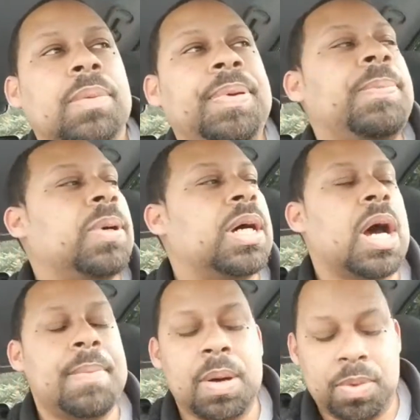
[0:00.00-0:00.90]
People can
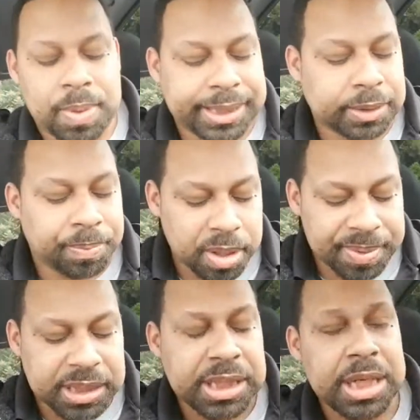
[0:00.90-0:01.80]
come up with white
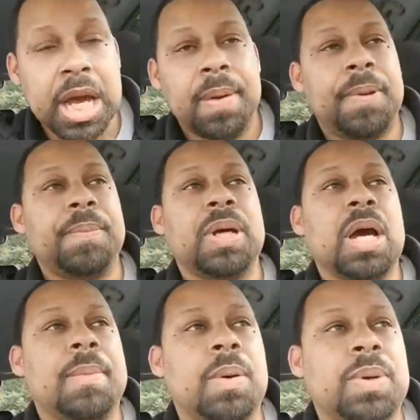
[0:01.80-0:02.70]
supremacy.
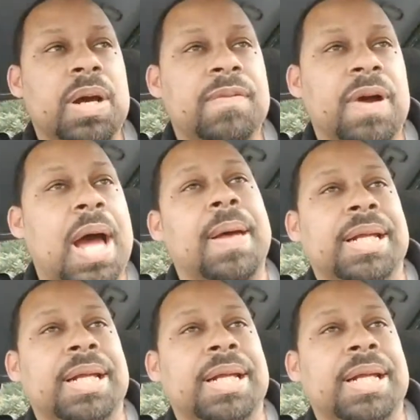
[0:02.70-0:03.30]
People can come up with whatever.